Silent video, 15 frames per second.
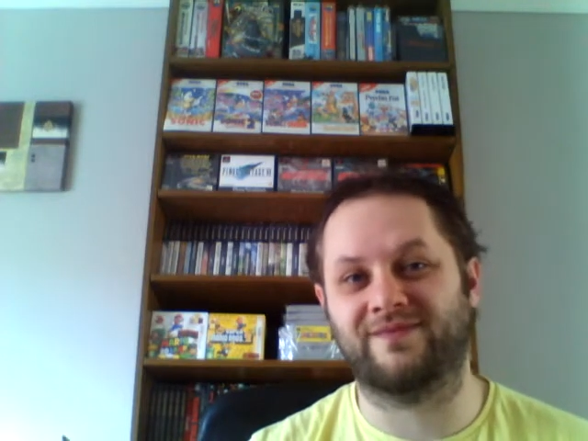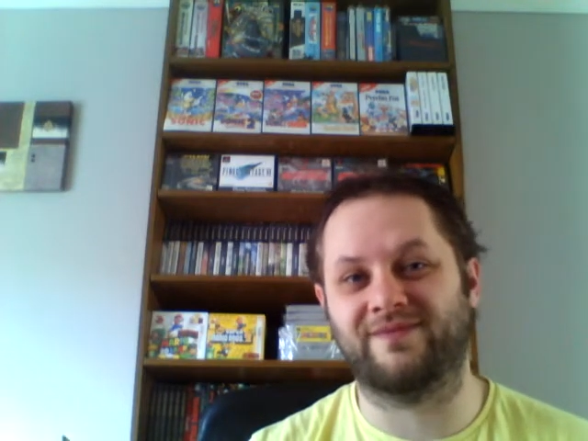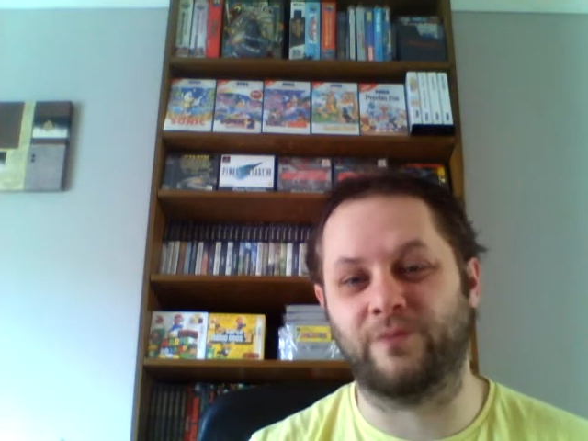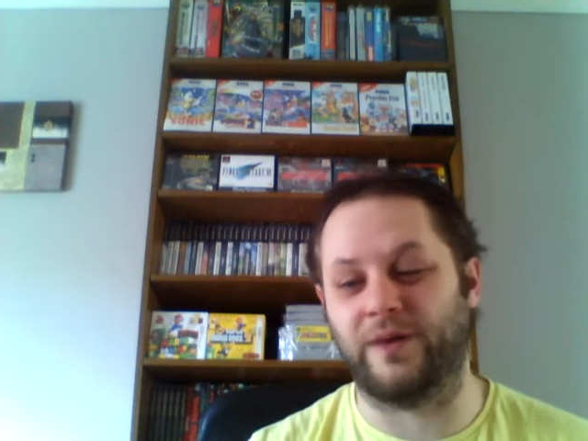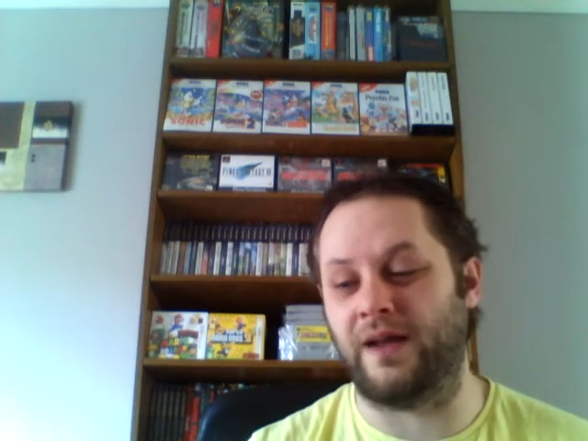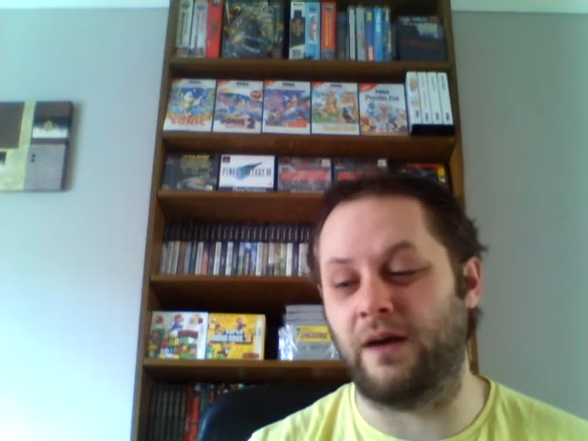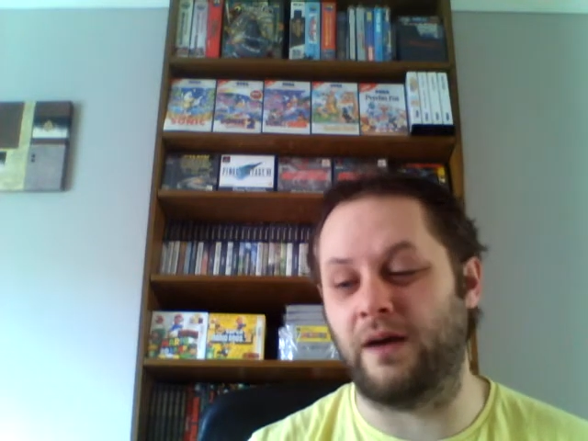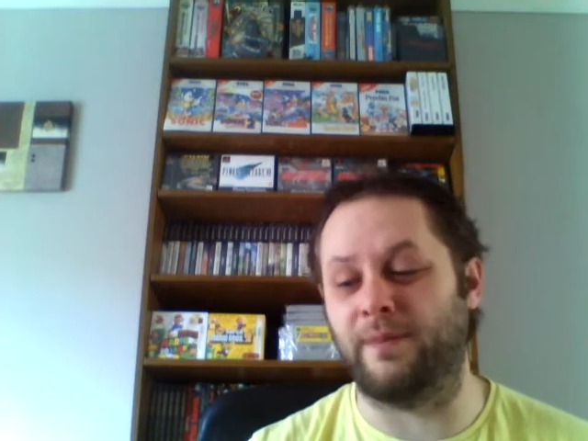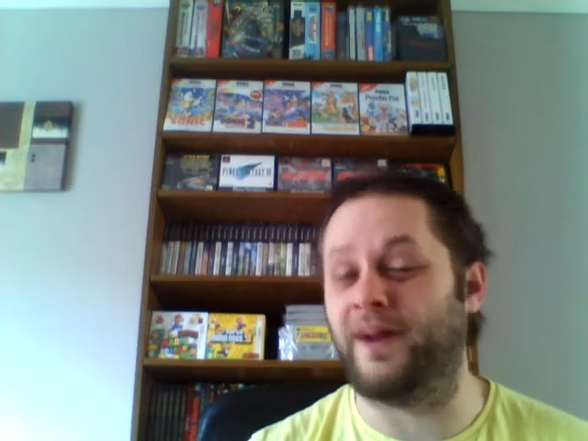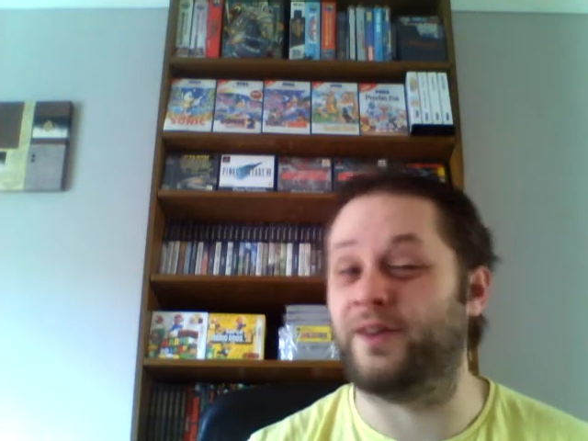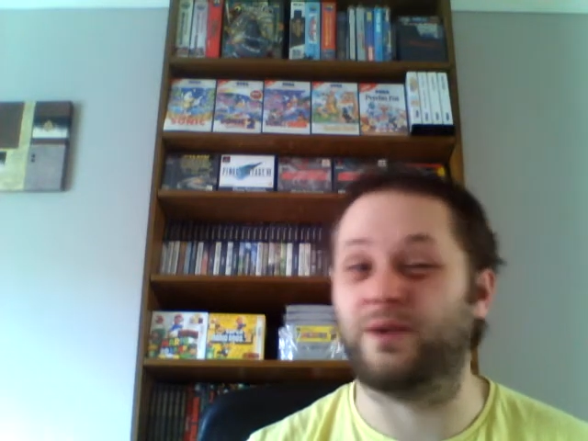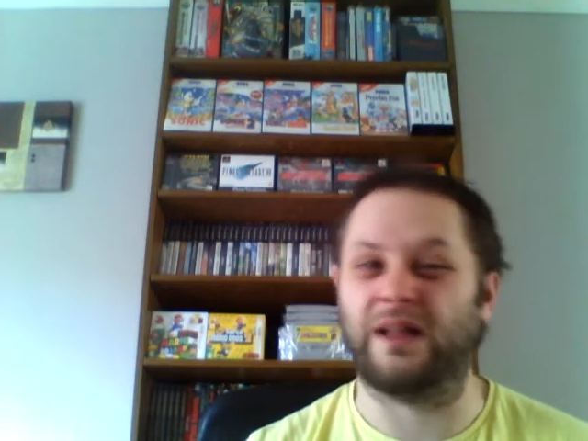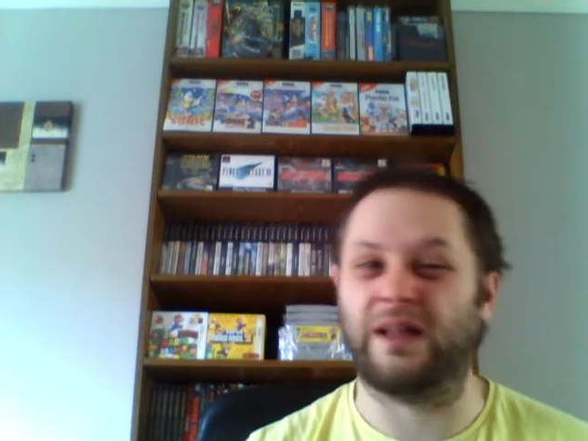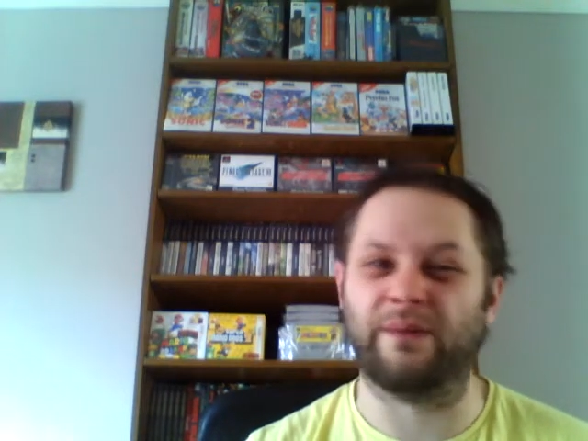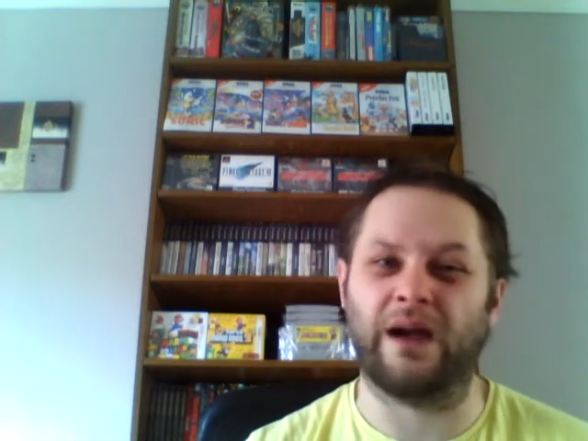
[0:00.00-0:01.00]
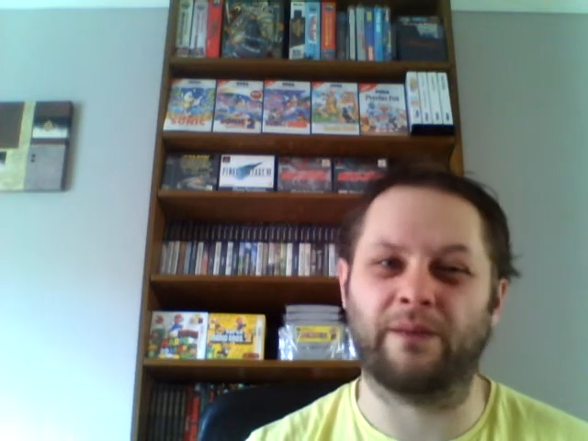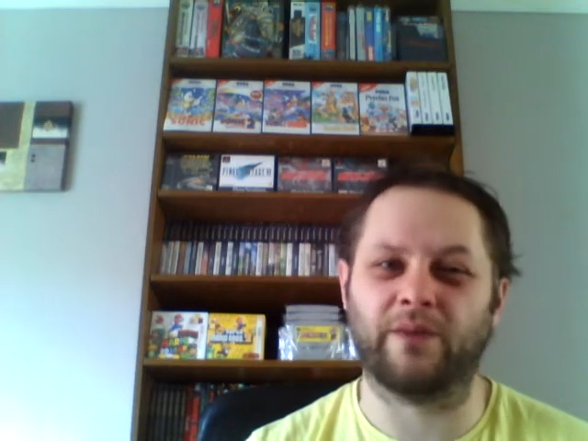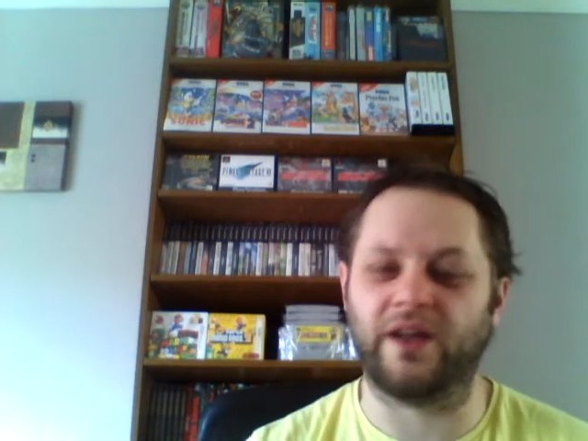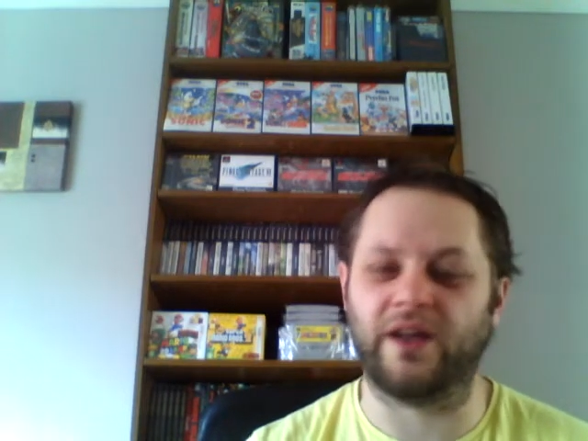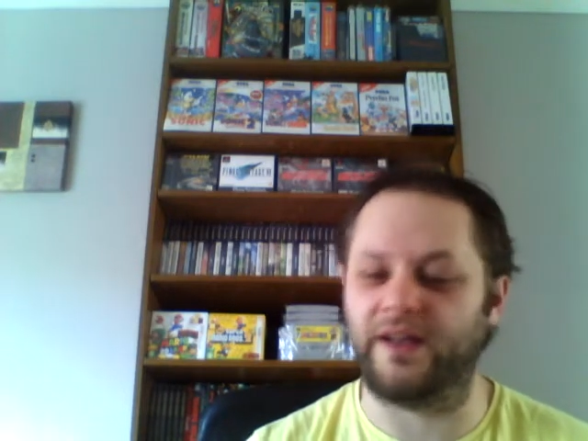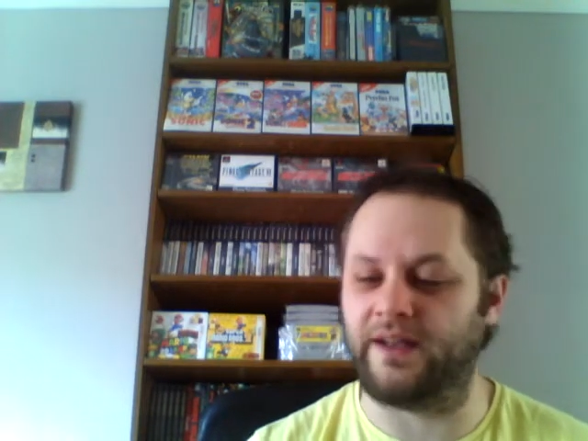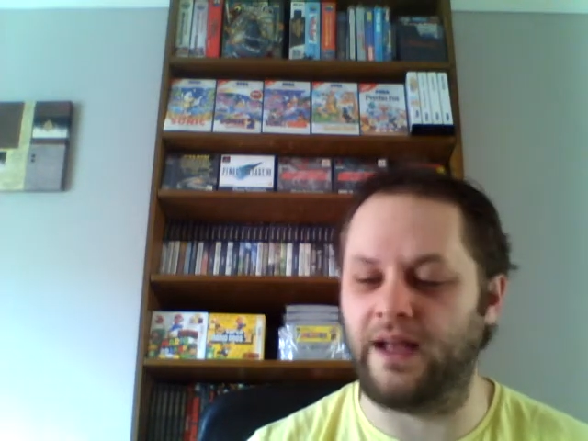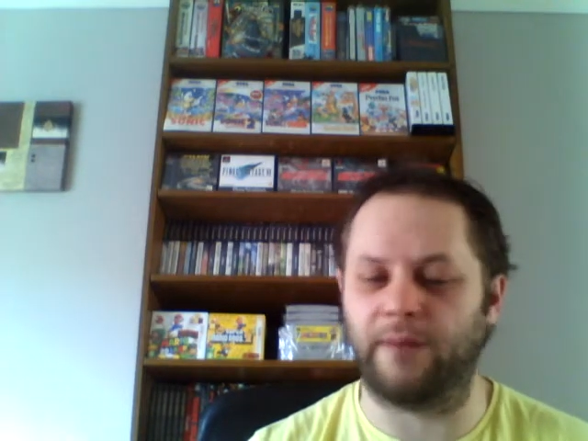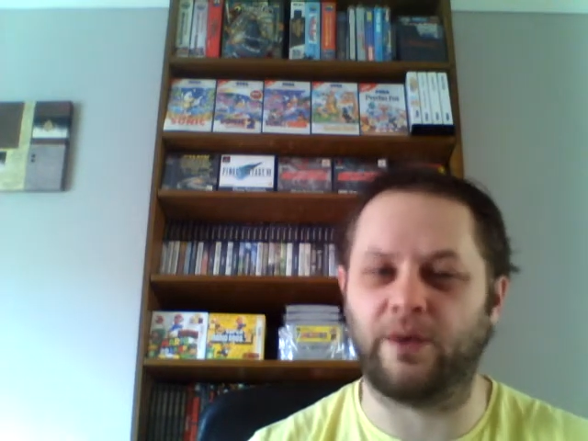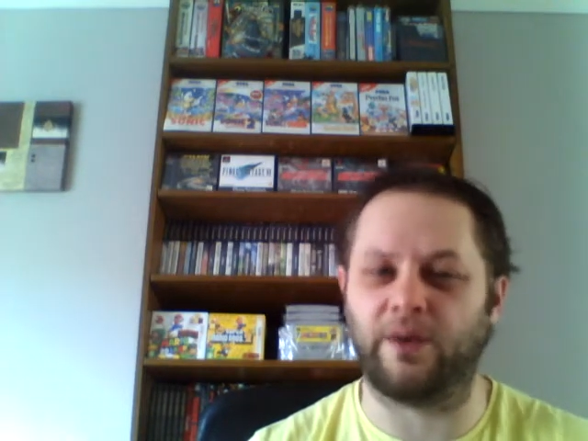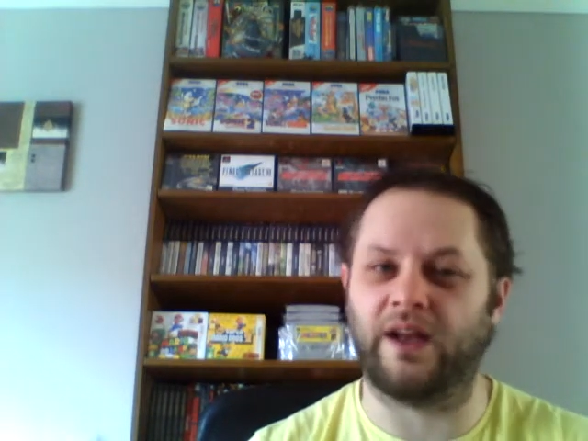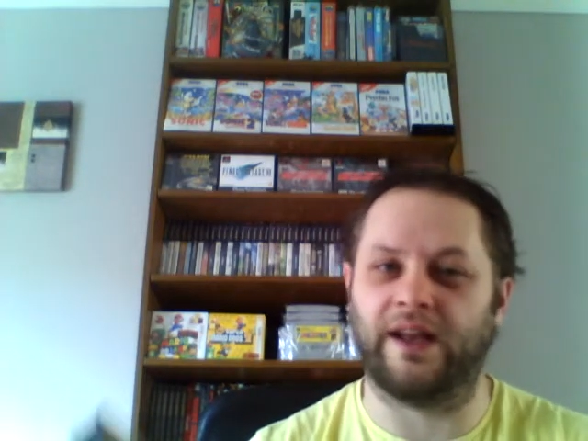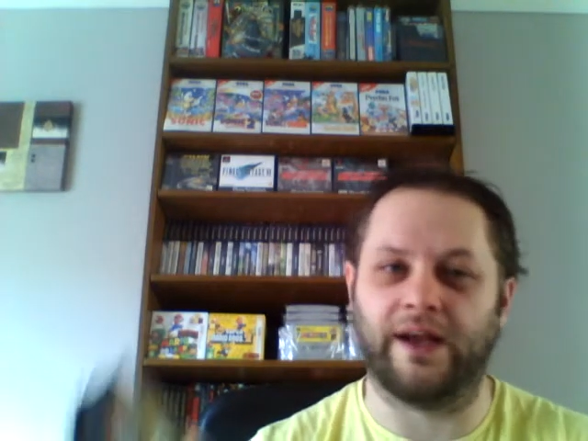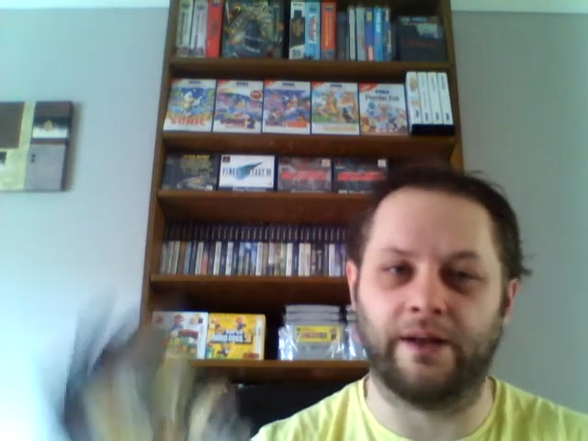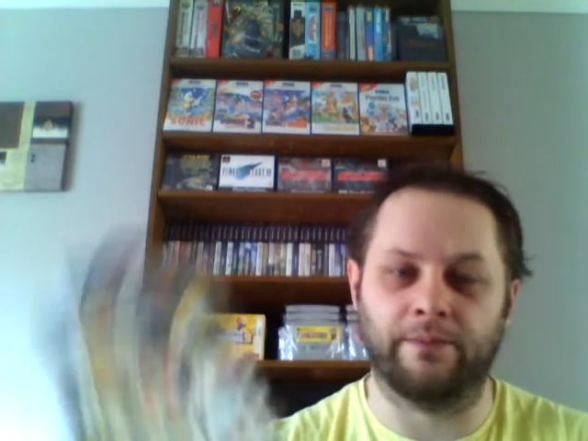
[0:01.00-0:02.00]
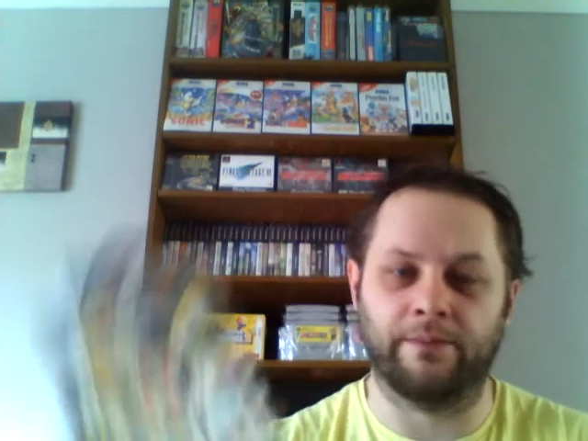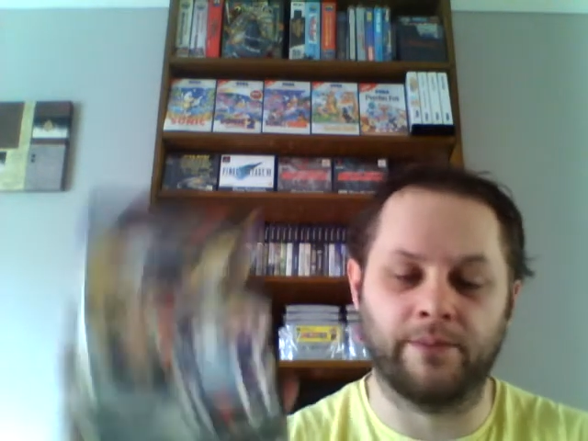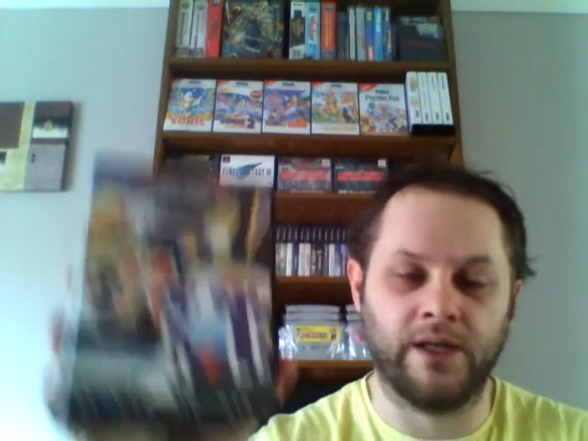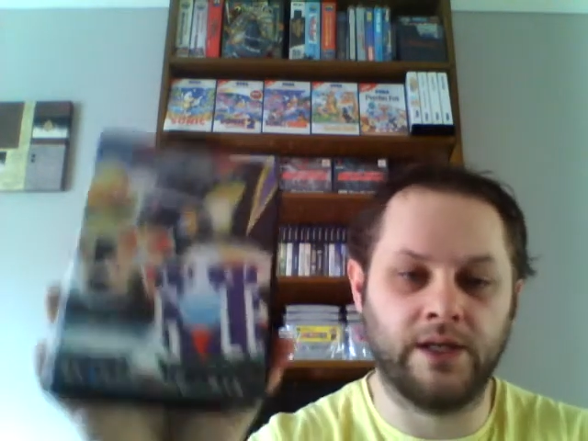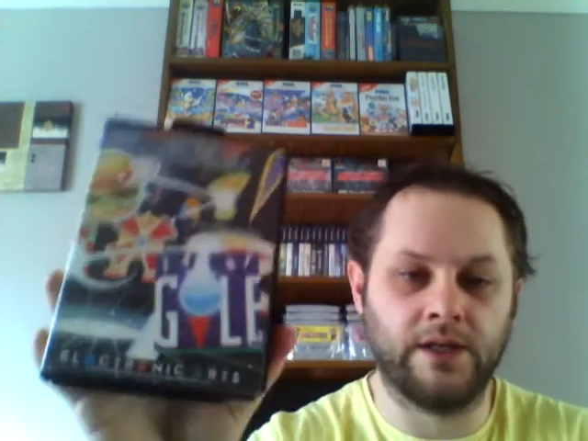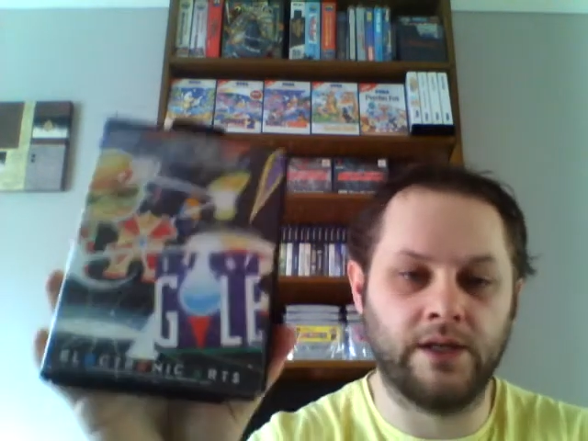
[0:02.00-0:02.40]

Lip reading: without a manual. I'm gonna get them.